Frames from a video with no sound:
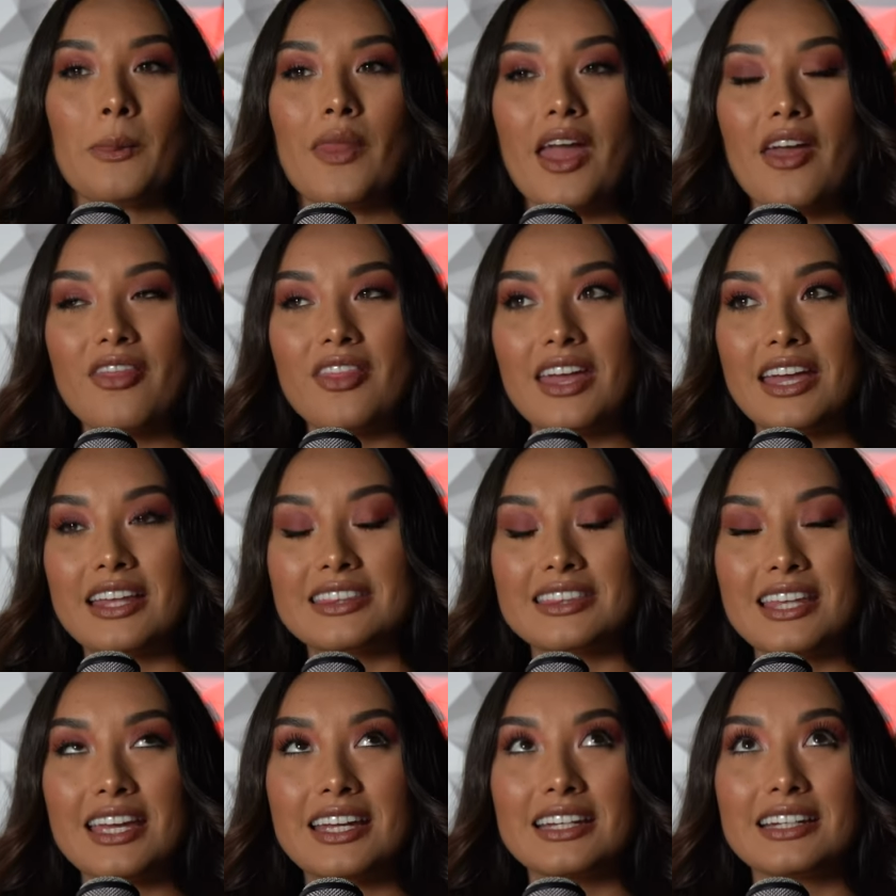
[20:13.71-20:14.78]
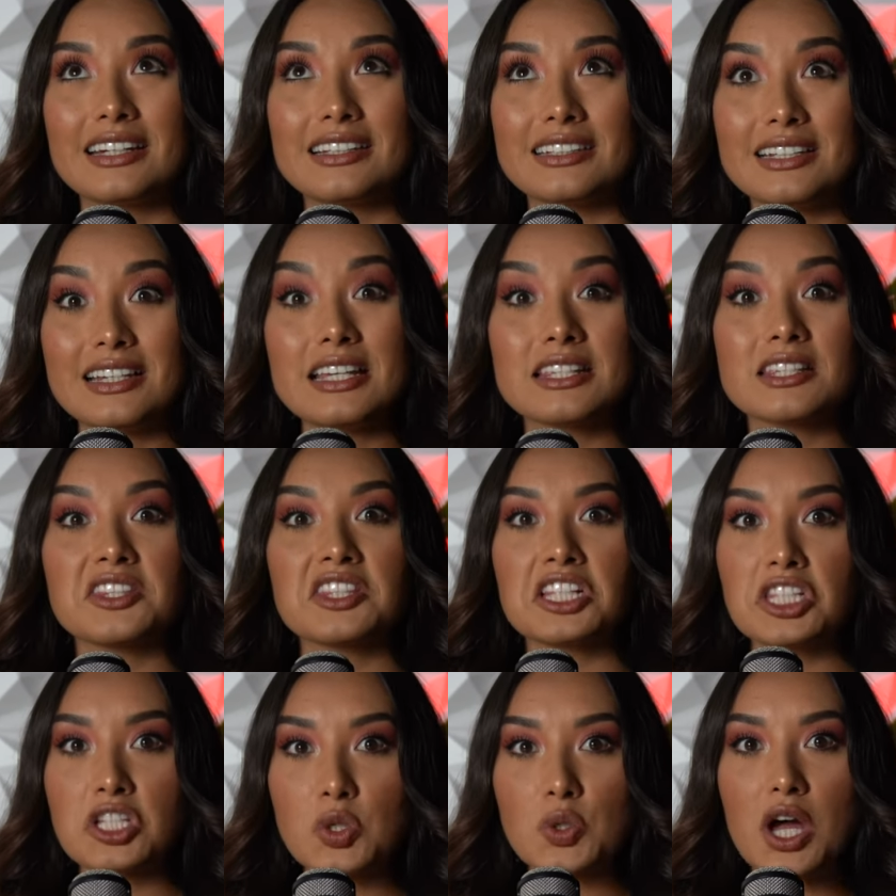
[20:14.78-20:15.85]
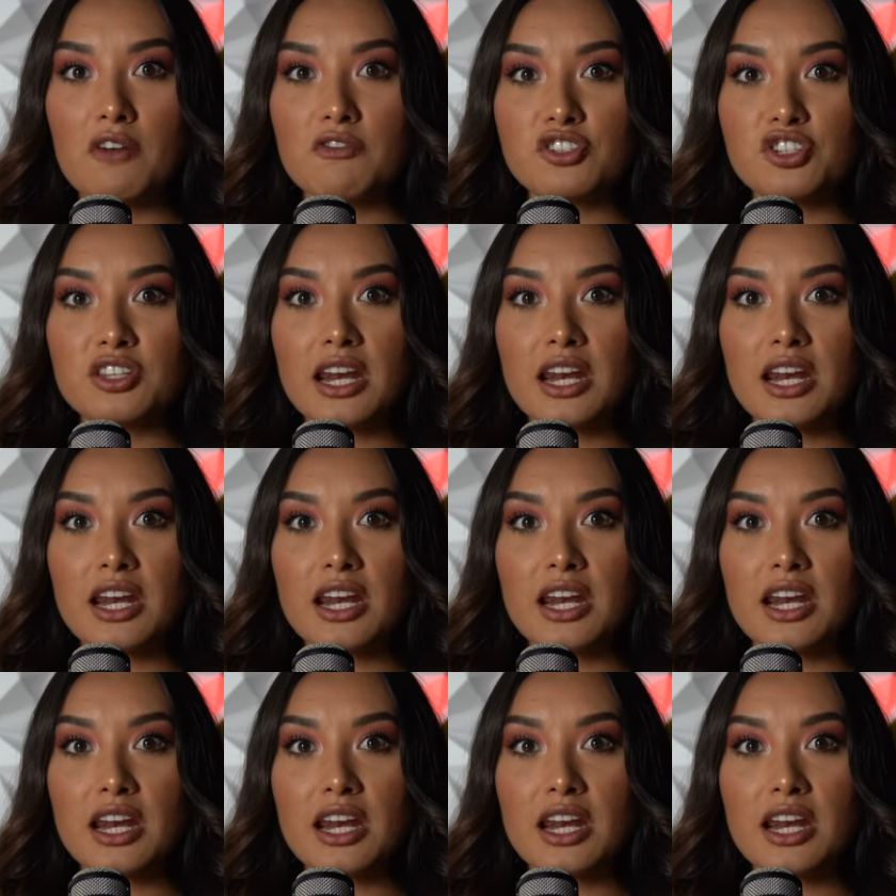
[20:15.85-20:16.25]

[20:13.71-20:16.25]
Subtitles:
And then thank goodness the loan officer